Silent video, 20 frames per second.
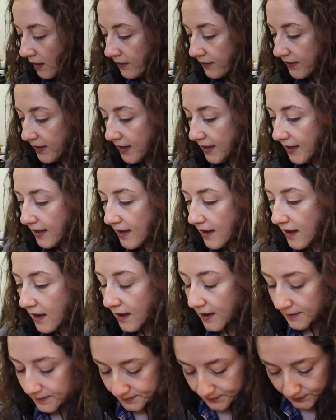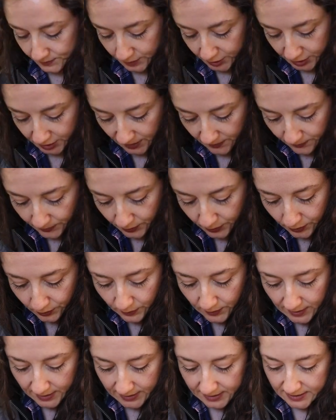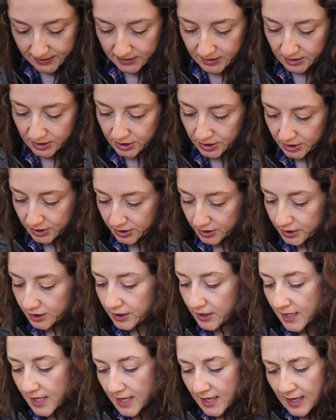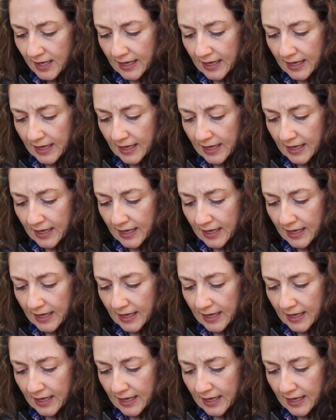the um, shampoo and conditioner,